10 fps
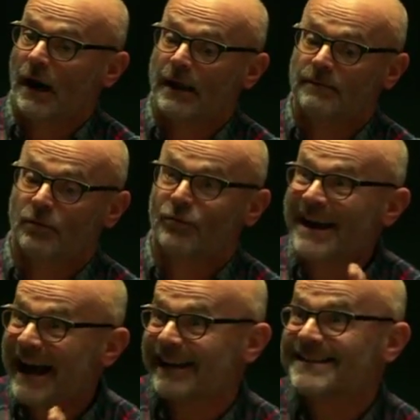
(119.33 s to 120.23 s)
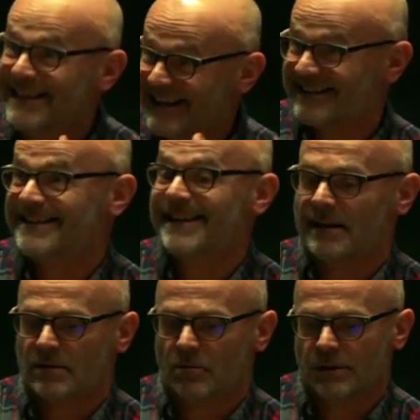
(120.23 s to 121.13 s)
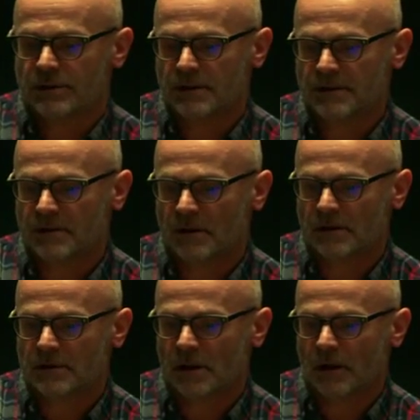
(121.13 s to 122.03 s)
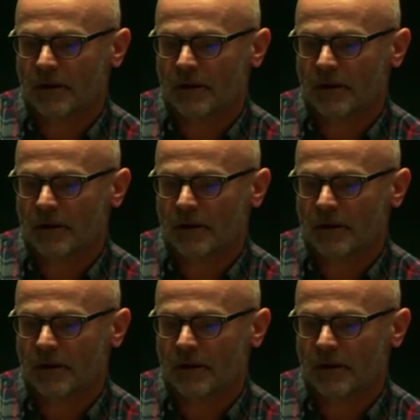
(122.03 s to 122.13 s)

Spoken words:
And the reality is this, which is that